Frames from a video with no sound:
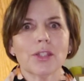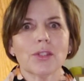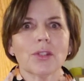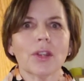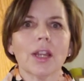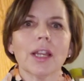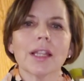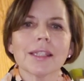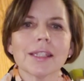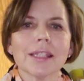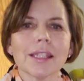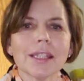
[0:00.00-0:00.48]

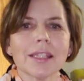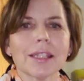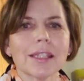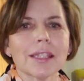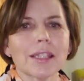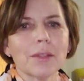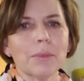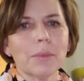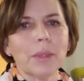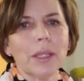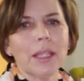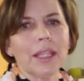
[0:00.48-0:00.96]
dress is
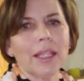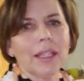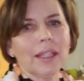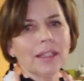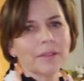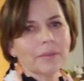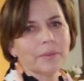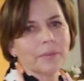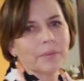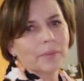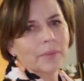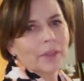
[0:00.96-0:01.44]
to me.
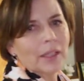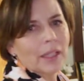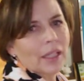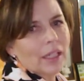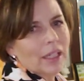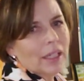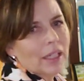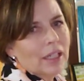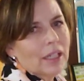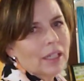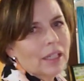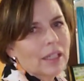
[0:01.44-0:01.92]

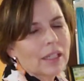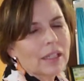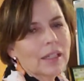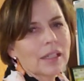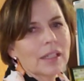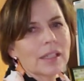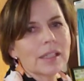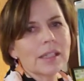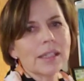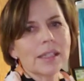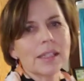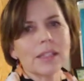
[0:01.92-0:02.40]
That
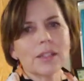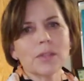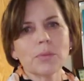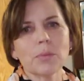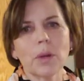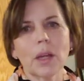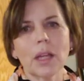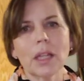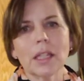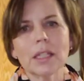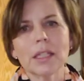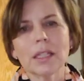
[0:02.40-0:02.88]
this is
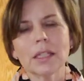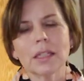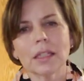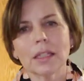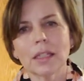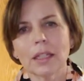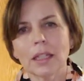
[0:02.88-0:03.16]
one